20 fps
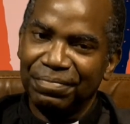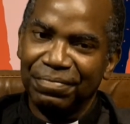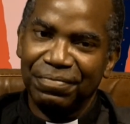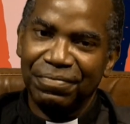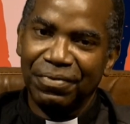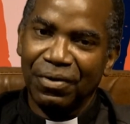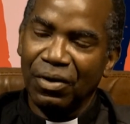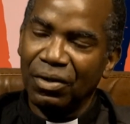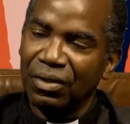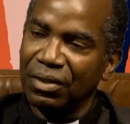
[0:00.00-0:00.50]

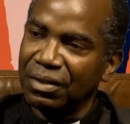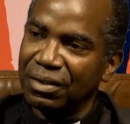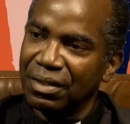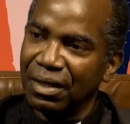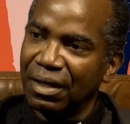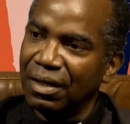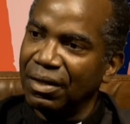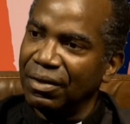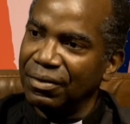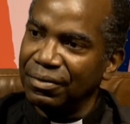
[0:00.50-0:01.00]
falling
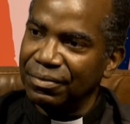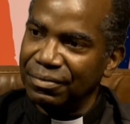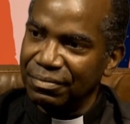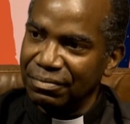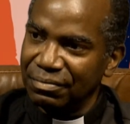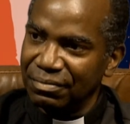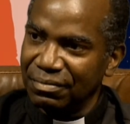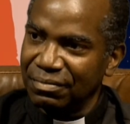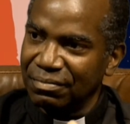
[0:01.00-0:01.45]
down,